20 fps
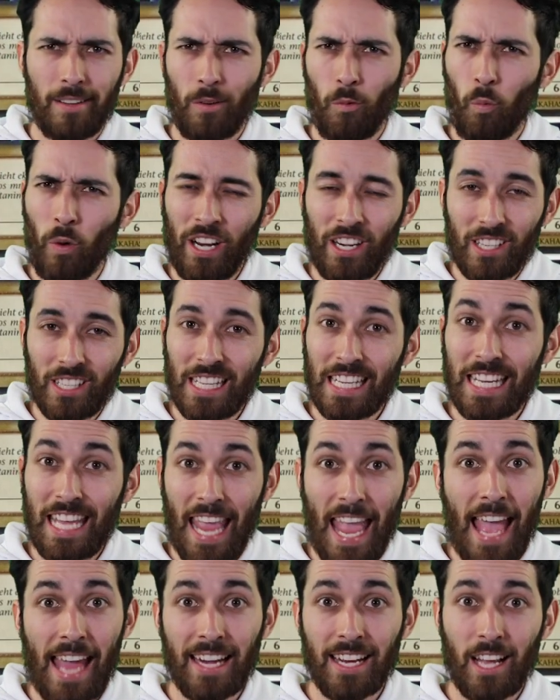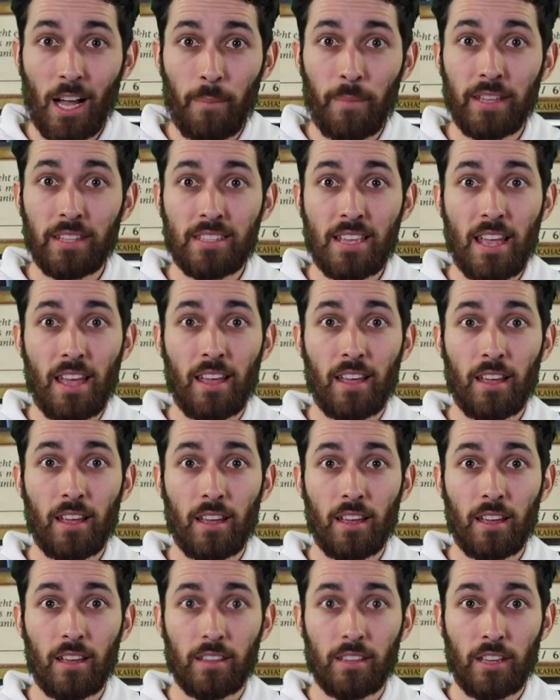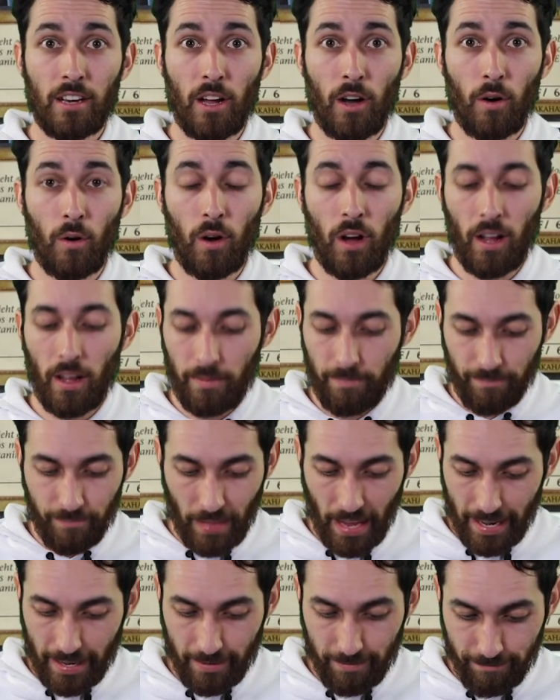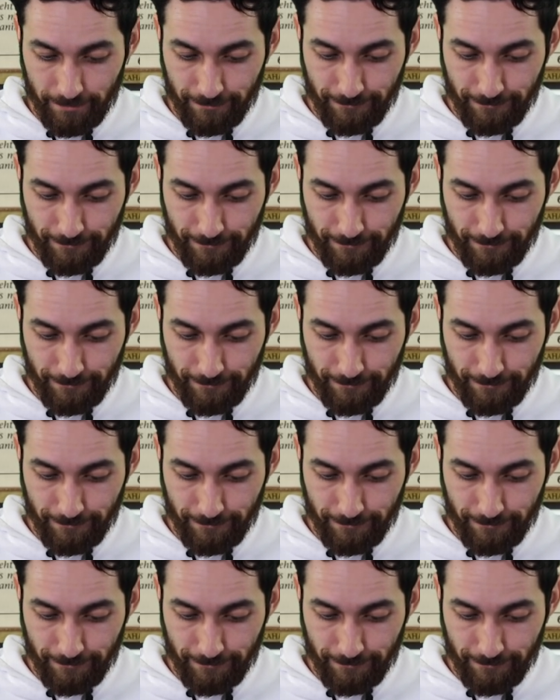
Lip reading: weirdly can come into, you know, like